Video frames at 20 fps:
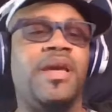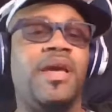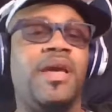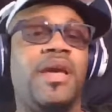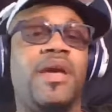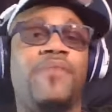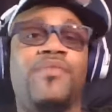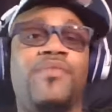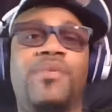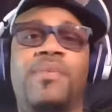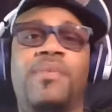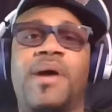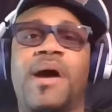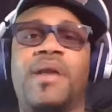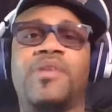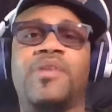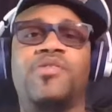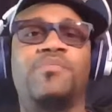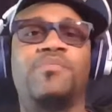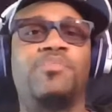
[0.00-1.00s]

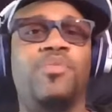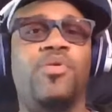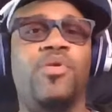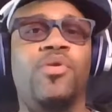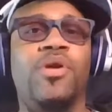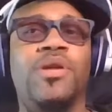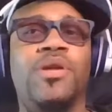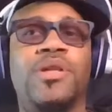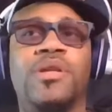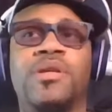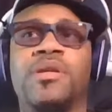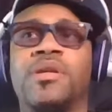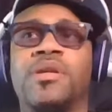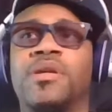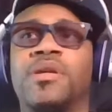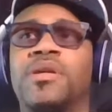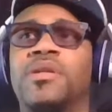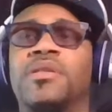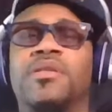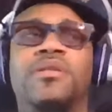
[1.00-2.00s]
everybody's party,
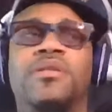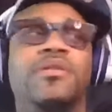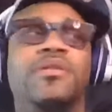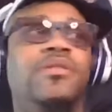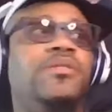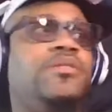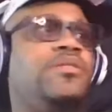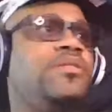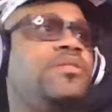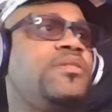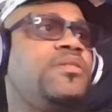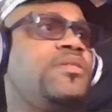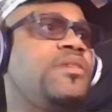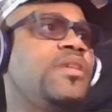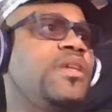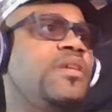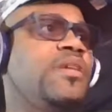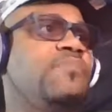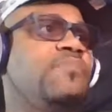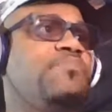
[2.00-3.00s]
the
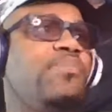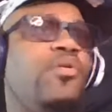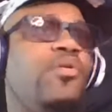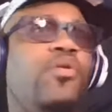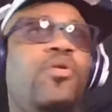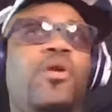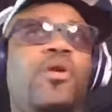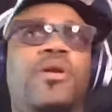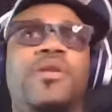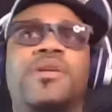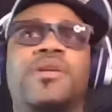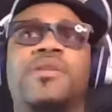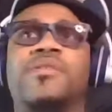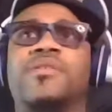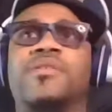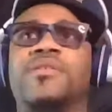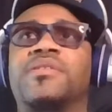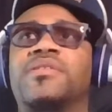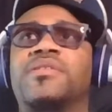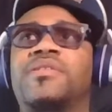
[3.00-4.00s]
Tea Party,
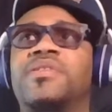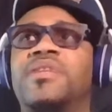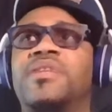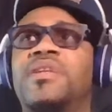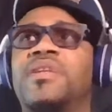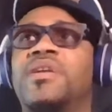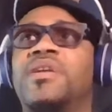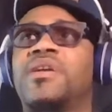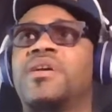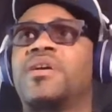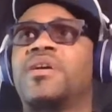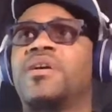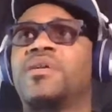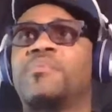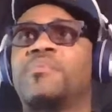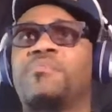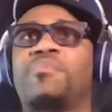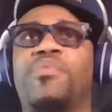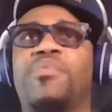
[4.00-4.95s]
the Teacup